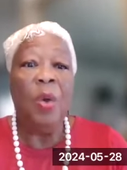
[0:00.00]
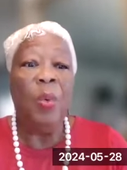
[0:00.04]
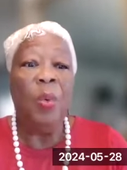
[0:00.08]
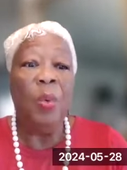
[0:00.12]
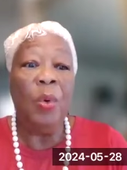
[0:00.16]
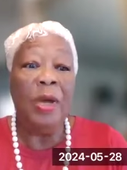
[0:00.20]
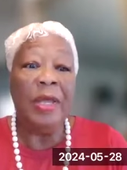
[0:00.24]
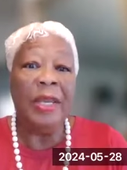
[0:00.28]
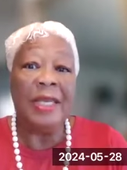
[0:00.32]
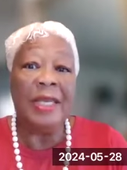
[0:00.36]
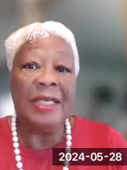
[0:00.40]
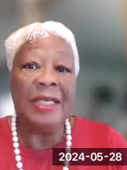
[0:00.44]

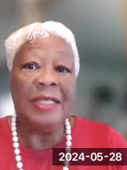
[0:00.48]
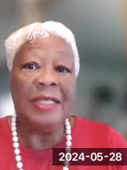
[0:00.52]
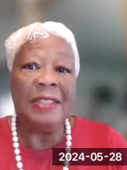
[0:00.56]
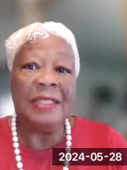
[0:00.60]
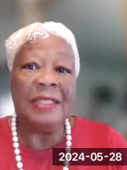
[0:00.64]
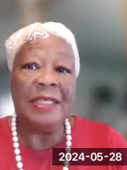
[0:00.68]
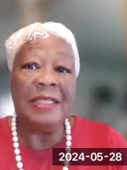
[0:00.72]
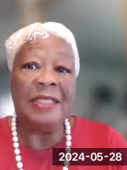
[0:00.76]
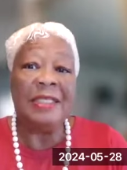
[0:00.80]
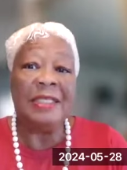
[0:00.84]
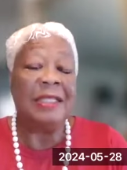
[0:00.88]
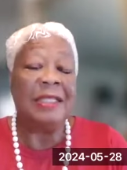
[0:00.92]
What
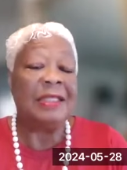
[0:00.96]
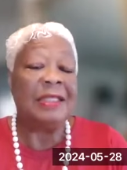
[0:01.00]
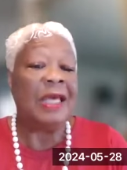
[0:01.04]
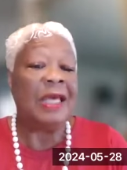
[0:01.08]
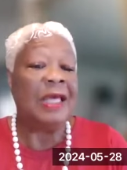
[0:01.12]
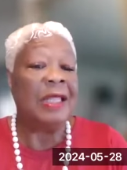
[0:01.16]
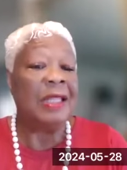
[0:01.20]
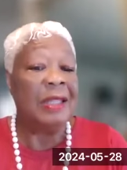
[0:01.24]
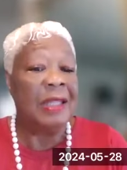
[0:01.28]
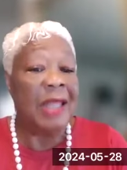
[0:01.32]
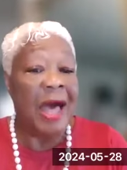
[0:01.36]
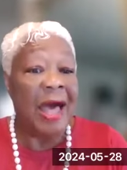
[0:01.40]
is it that
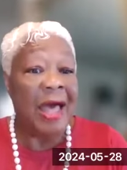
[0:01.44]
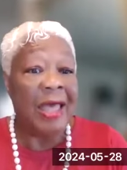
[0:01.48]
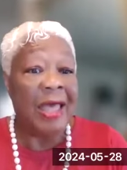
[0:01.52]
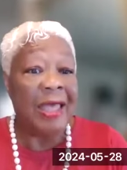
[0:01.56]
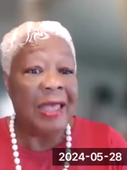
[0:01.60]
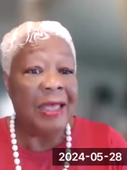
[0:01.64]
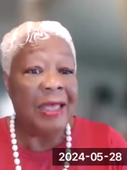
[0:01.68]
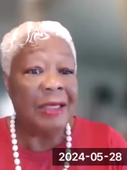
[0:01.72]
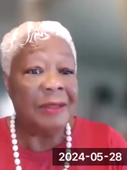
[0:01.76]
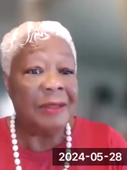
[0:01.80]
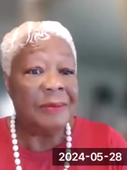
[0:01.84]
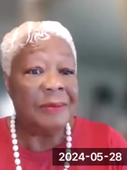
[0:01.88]
they
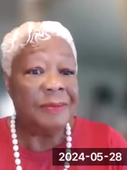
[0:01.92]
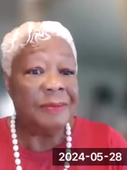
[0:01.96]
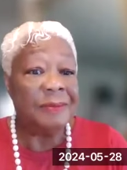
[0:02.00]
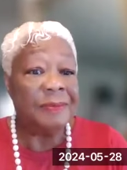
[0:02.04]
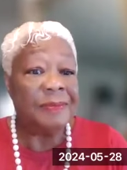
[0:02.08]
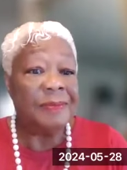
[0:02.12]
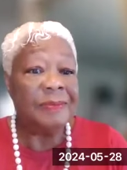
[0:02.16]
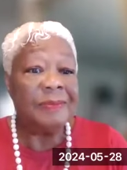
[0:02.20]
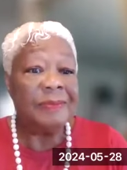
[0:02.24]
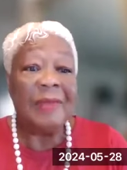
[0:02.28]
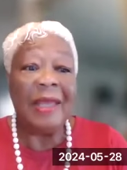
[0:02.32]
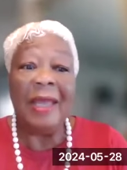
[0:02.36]
like?
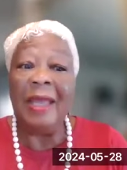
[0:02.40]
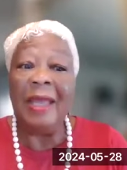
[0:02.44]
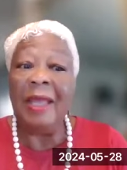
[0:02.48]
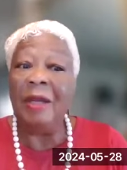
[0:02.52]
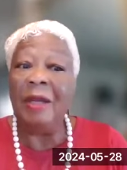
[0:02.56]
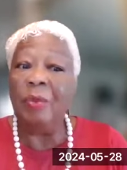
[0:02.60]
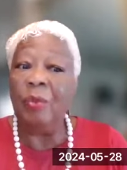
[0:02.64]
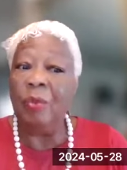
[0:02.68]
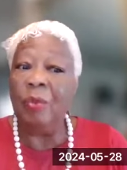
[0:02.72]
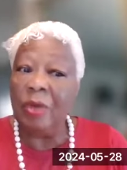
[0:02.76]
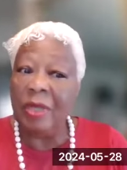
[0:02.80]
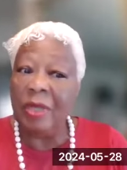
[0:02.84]

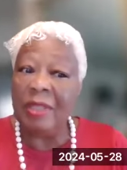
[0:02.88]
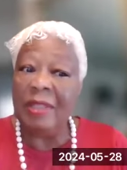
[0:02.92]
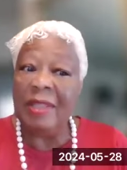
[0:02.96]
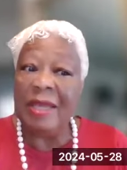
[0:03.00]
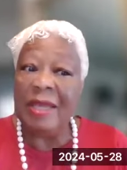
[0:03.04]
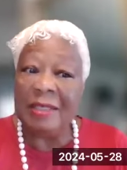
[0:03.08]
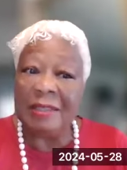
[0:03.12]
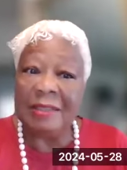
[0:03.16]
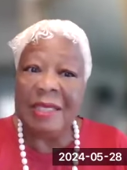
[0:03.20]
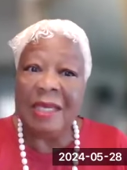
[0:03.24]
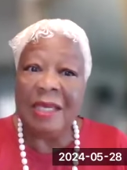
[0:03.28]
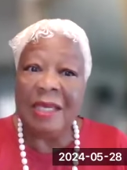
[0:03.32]
And when
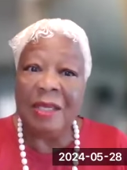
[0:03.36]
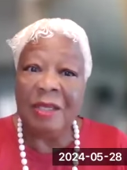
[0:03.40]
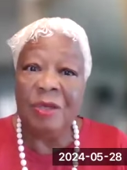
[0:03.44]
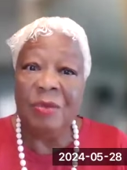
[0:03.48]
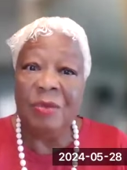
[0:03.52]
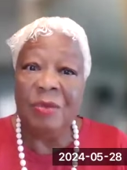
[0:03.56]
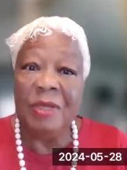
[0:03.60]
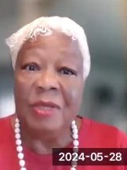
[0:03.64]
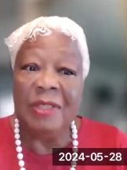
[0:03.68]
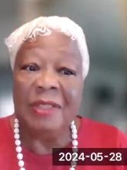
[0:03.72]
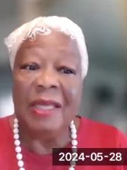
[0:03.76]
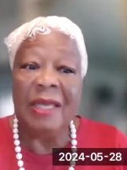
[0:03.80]
they tell
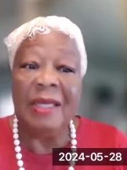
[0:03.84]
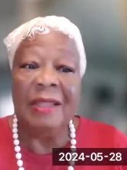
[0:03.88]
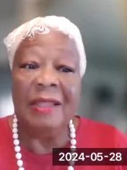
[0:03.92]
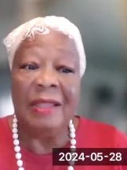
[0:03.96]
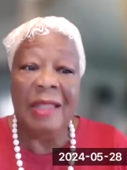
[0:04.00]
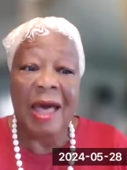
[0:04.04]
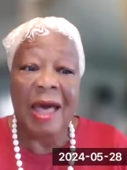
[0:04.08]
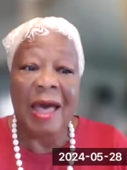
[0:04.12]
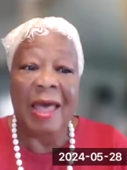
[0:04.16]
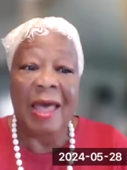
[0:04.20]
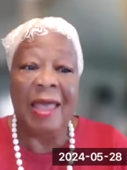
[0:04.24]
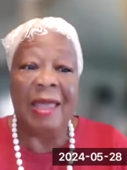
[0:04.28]
you what they
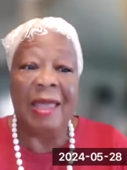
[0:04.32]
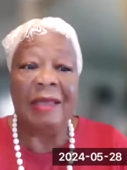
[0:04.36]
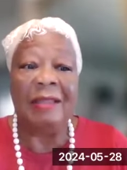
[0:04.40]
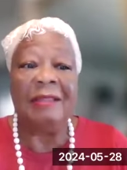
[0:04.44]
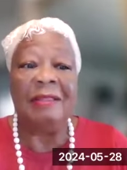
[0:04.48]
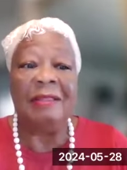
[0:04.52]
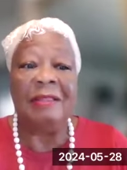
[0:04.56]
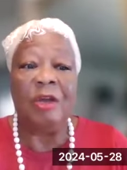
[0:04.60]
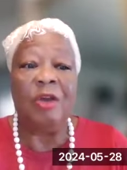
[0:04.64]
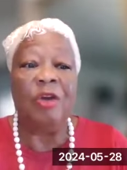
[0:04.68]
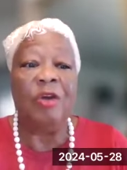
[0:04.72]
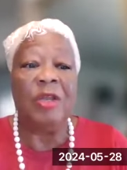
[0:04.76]
like,
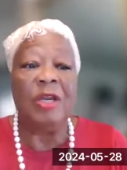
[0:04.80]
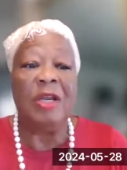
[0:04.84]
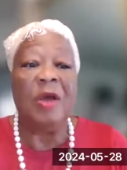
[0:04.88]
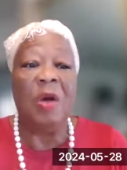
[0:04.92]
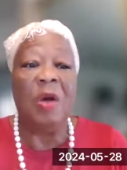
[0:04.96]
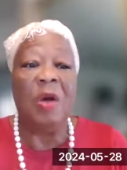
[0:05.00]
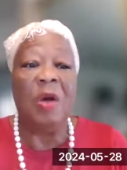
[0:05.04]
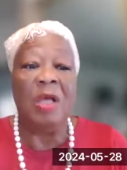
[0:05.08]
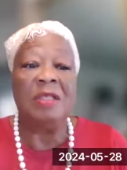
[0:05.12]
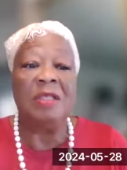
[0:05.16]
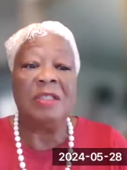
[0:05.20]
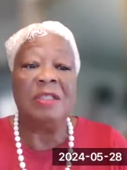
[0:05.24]
they're going
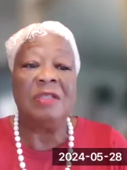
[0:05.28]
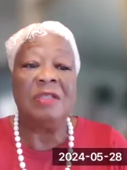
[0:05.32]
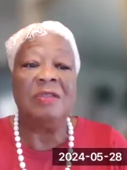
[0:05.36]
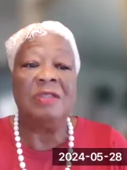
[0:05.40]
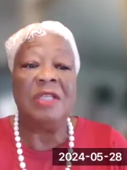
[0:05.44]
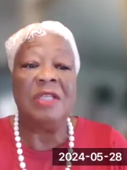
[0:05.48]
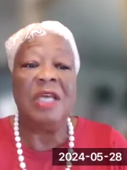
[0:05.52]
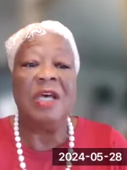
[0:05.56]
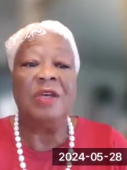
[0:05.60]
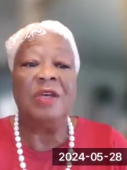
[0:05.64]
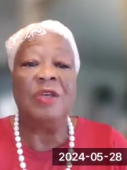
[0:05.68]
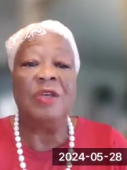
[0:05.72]
to also
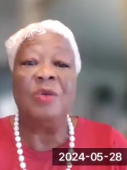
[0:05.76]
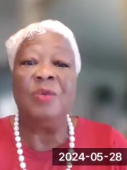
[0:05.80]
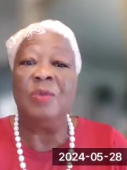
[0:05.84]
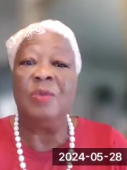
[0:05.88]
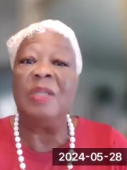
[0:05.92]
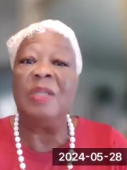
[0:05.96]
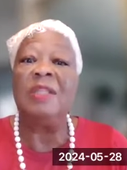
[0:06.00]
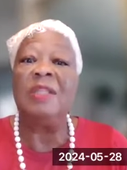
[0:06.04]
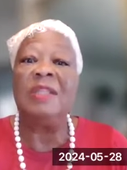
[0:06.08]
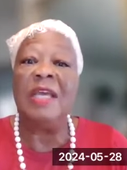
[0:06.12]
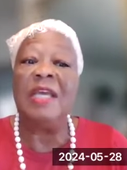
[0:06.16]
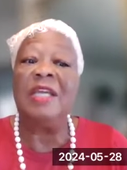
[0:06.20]
tell you
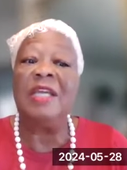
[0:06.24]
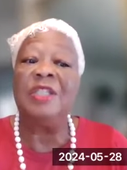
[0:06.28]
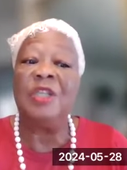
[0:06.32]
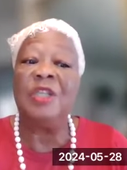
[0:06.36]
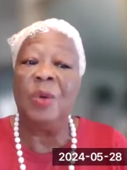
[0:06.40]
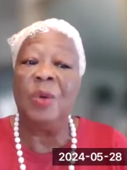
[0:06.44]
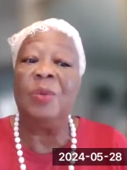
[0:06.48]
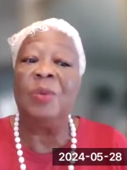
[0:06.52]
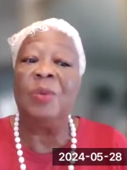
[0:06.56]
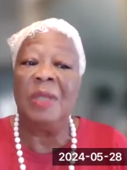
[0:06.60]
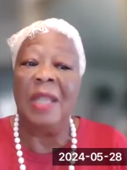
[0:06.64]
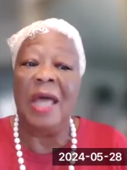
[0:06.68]
what they
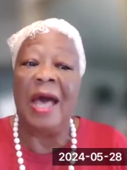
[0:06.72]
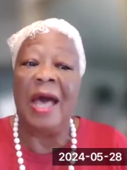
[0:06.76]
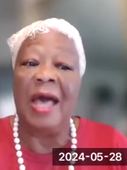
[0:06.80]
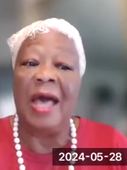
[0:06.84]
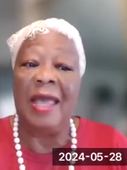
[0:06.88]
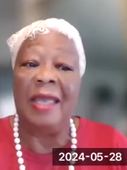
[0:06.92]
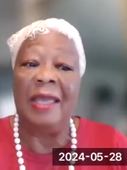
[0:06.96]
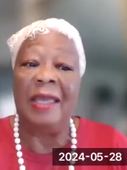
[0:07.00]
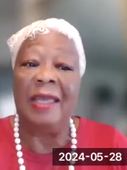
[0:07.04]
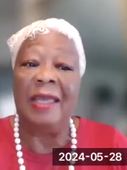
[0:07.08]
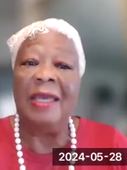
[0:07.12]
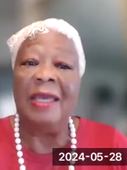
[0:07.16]
don't like.
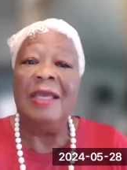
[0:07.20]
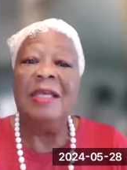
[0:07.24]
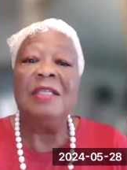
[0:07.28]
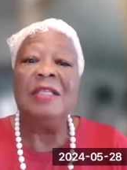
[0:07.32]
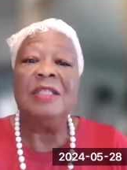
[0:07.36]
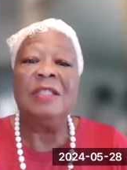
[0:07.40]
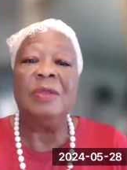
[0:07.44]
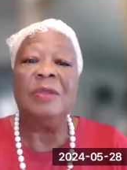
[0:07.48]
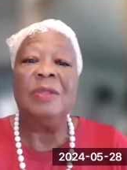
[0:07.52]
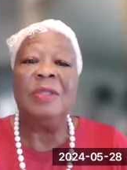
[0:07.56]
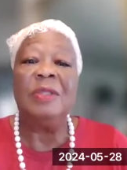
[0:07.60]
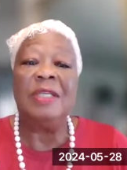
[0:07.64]

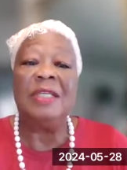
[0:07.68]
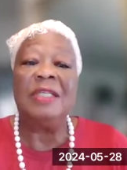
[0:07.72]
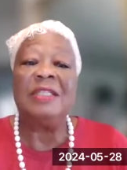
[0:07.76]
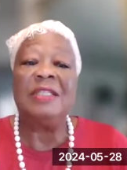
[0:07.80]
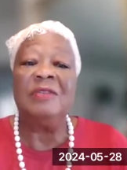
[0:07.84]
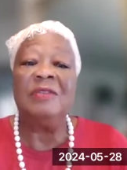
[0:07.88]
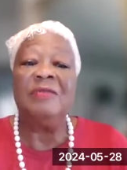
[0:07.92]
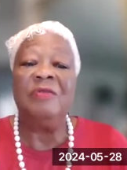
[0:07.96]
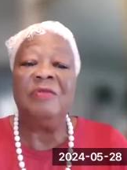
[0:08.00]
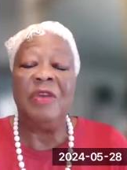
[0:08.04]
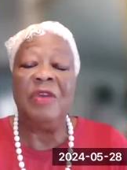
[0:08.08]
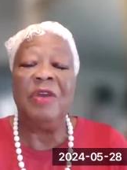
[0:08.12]
So
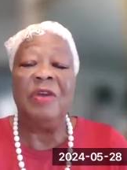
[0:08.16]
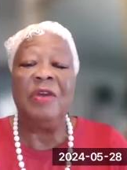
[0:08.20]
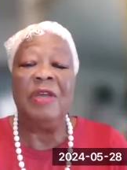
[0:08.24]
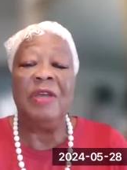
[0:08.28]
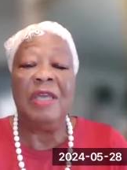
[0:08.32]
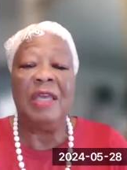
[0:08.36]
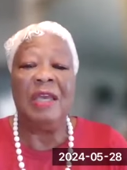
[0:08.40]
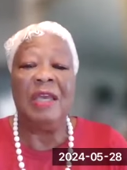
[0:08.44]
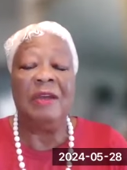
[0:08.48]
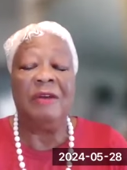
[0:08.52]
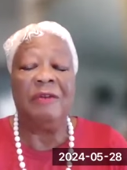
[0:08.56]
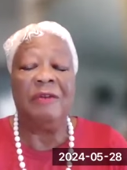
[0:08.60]
listen very
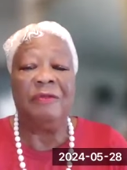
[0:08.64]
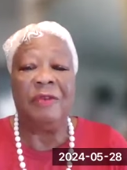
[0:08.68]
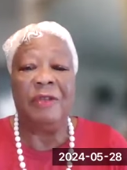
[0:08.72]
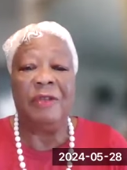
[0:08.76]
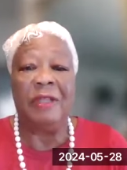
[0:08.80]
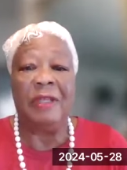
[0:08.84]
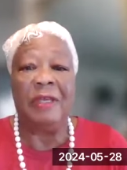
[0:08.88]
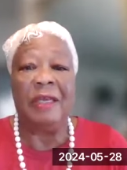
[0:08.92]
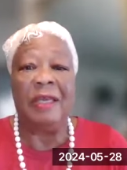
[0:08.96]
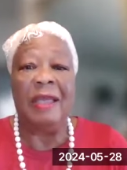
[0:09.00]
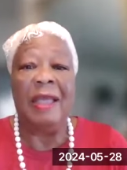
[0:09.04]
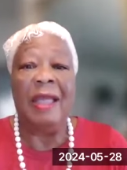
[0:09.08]

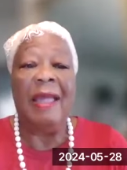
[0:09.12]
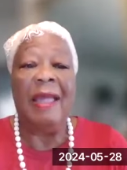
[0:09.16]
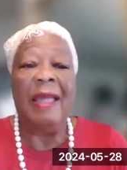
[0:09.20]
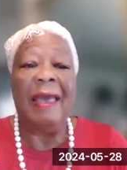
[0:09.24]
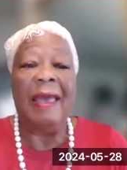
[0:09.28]
carefully.